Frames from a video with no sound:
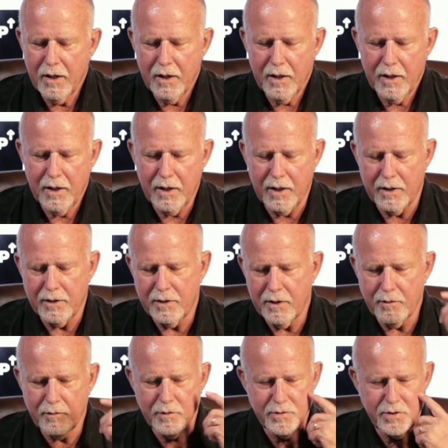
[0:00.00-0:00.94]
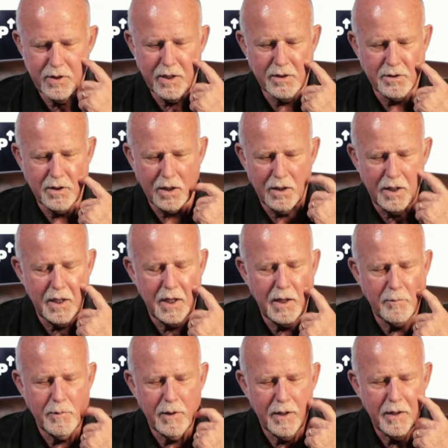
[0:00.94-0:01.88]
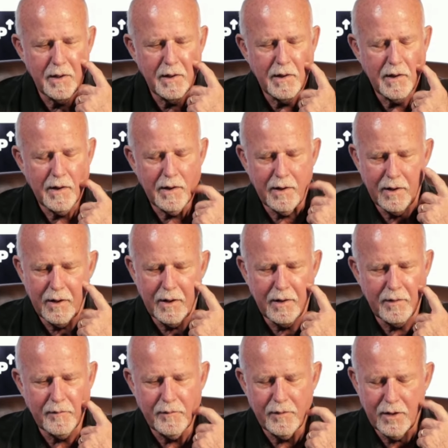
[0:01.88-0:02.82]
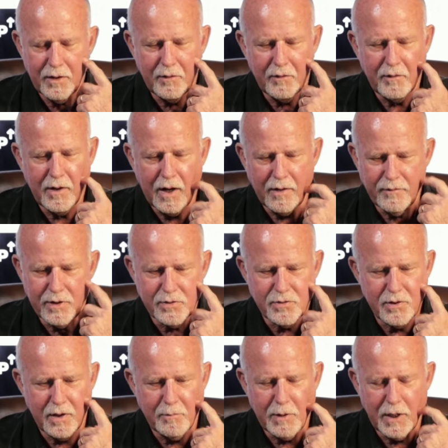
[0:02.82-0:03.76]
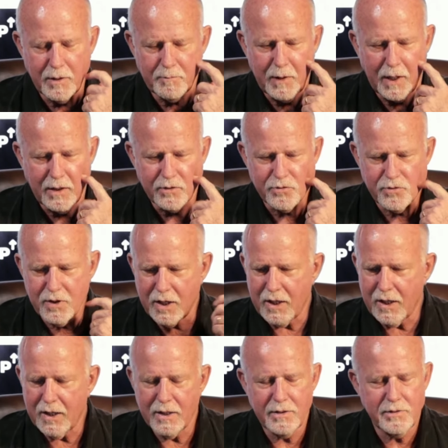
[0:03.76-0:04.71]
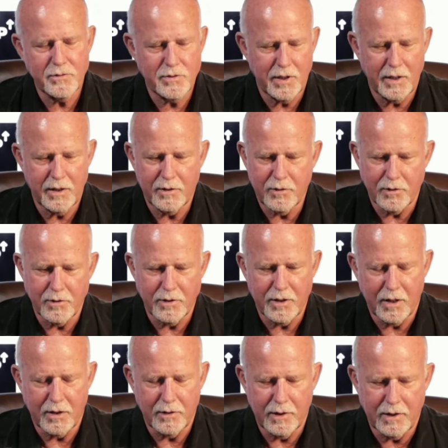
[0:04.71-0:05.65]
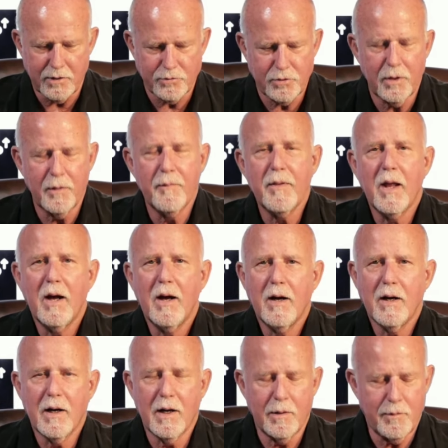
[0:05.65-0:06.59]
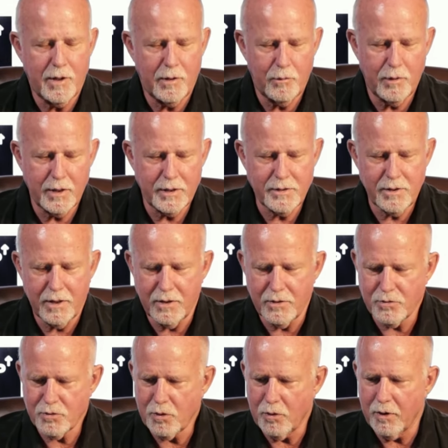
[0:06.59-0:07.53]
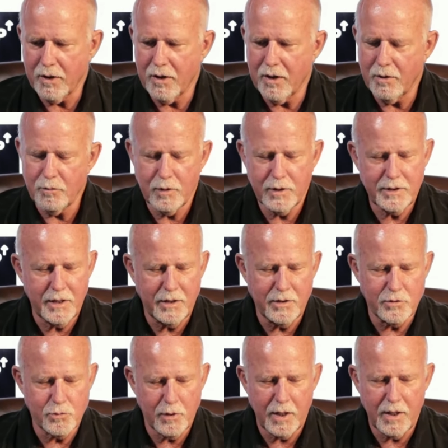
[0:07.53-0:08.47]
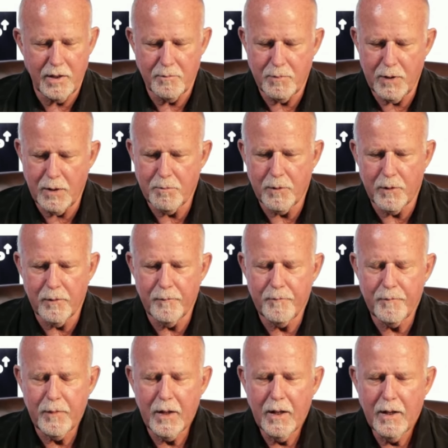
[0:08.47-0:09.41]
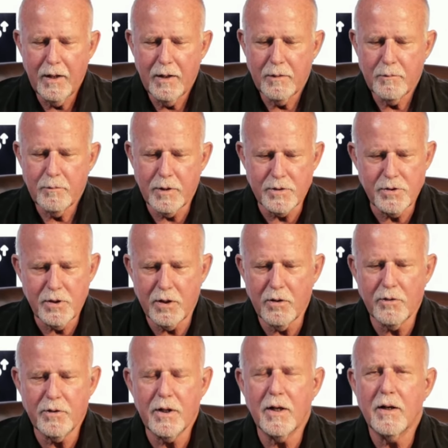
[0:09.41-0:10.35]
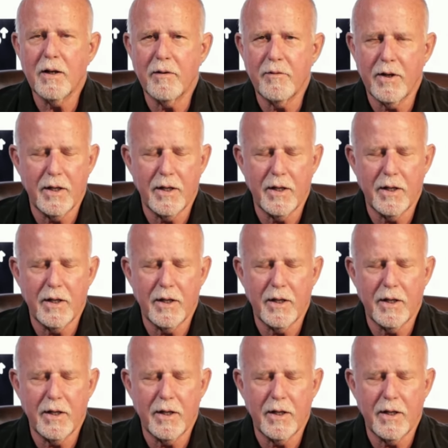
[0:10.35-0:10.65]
And Rashida Tlaib, obviously being Palestinian, she couldn't care less about what is going on with the Israeli people. But, they're living